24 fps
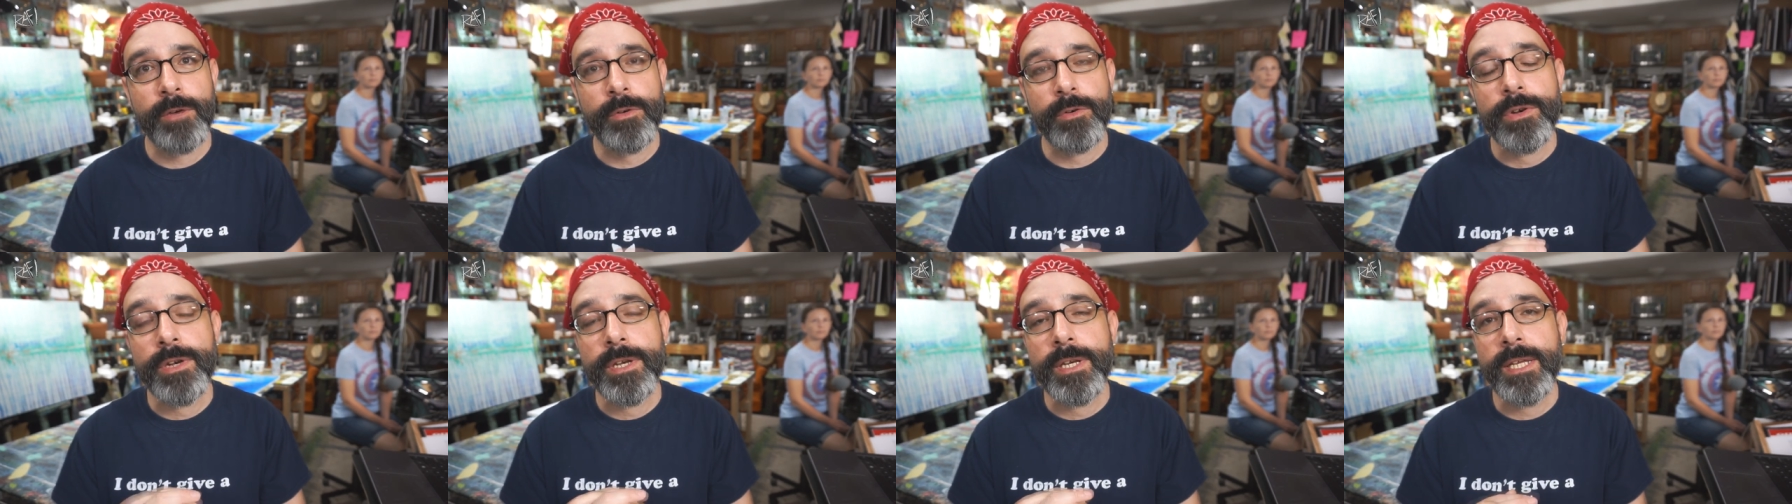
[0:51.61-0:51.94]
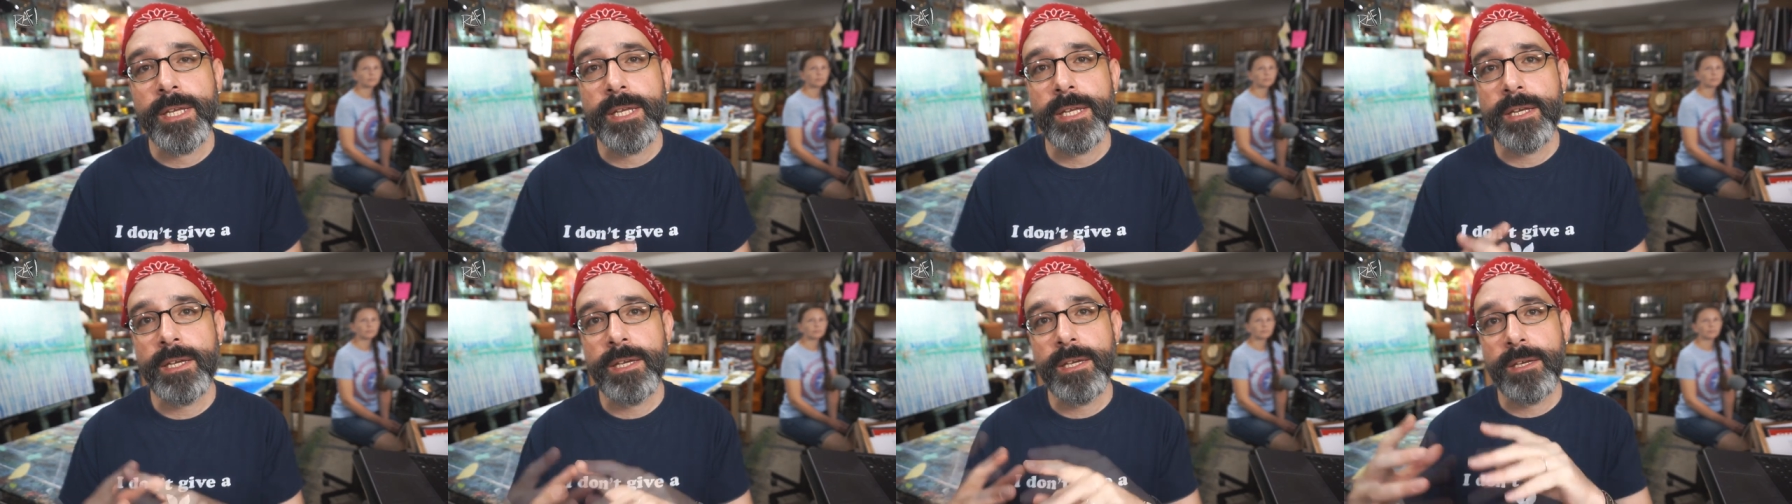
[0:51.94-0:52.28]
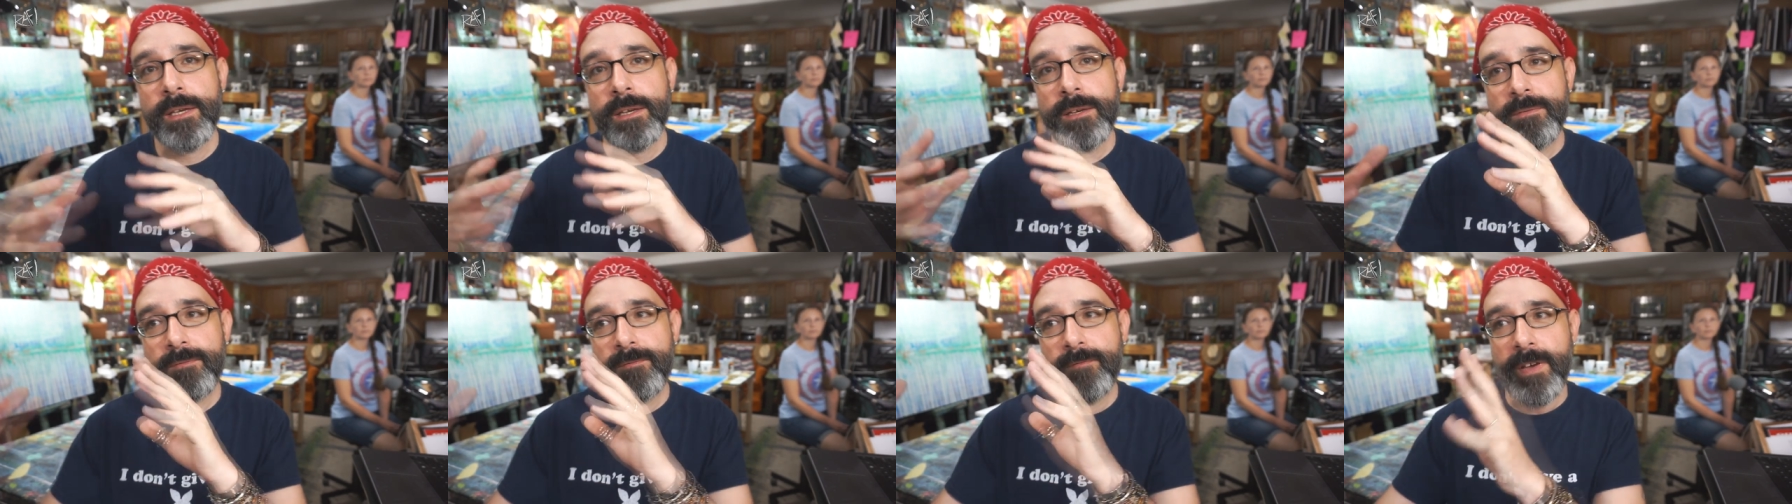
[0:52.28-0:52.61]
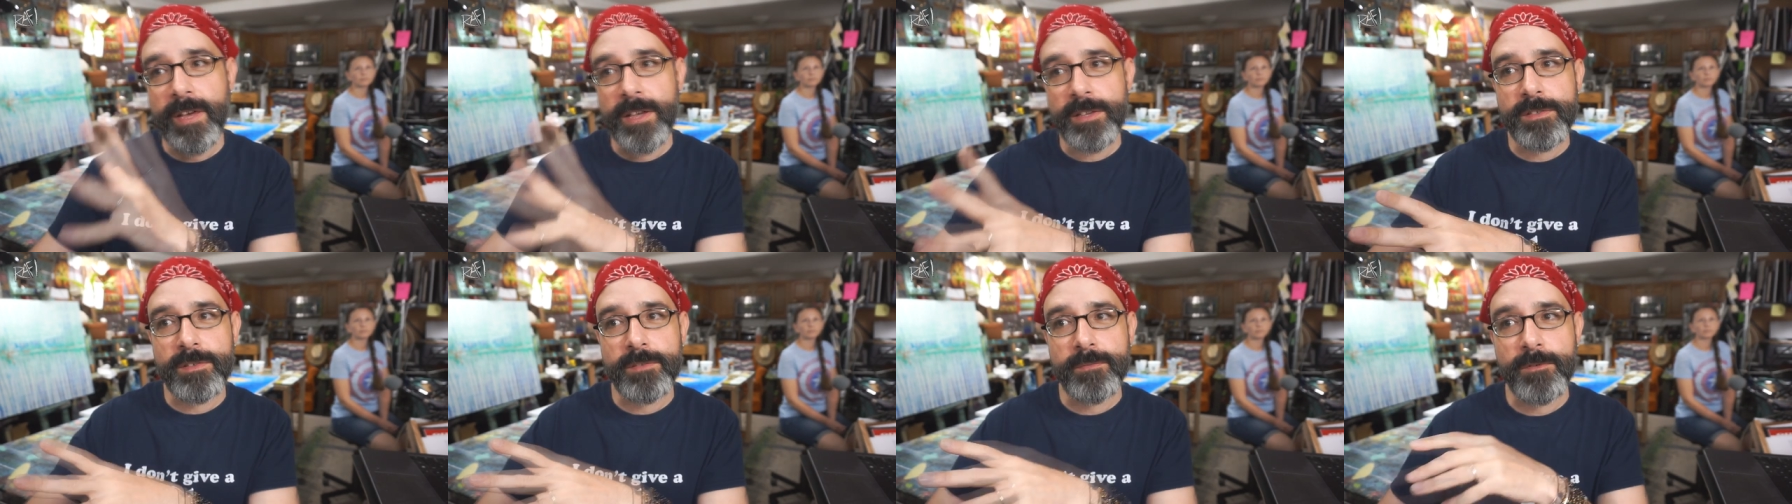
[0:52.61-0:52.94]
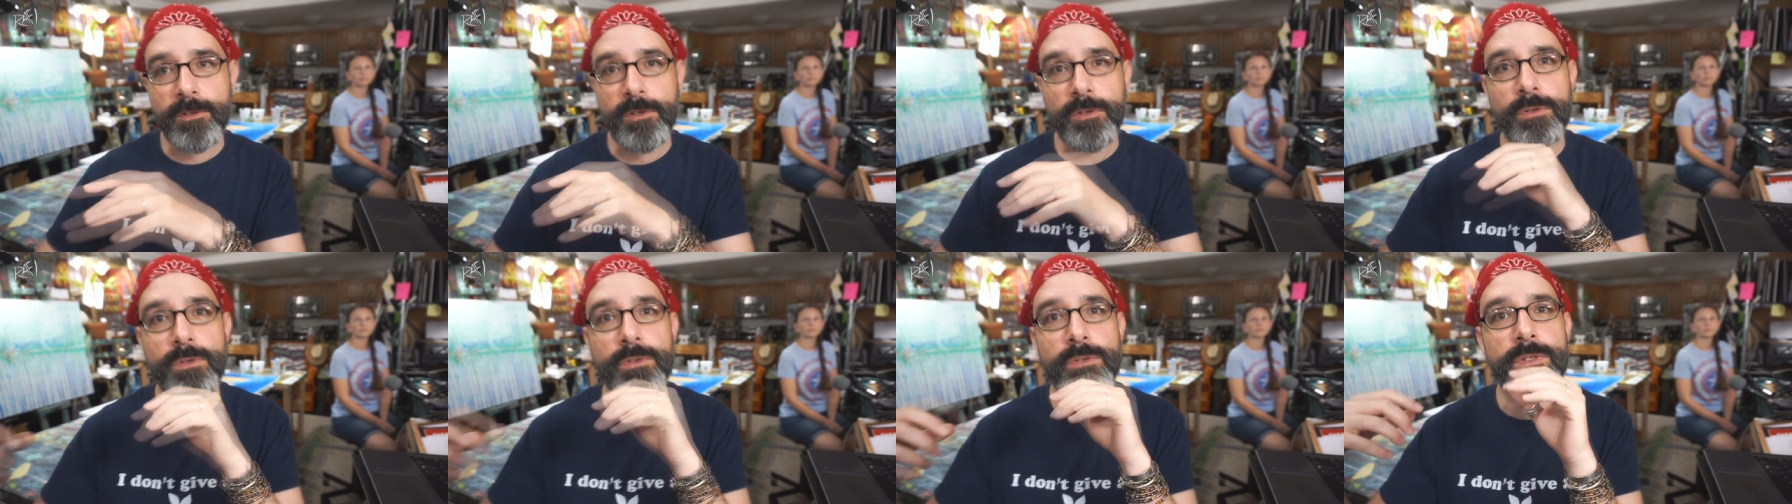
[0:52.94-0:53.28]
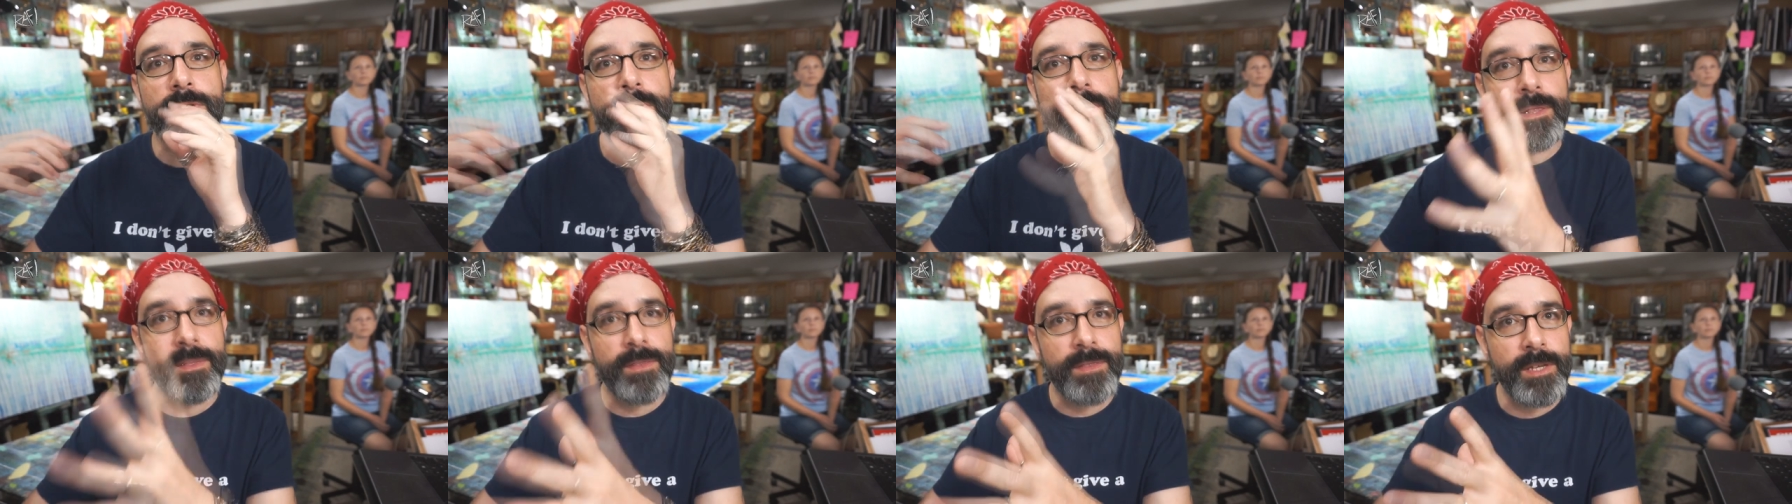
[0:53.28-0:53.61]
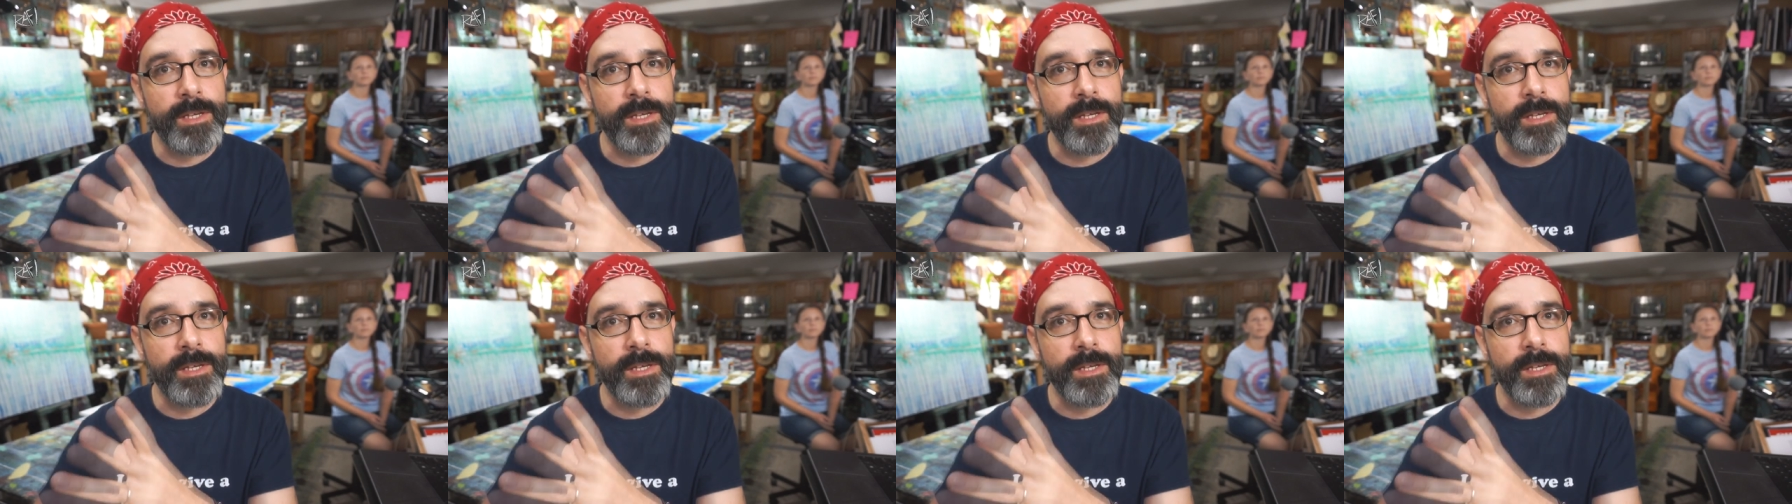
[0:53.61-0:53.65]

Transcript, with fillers: or needing festivals and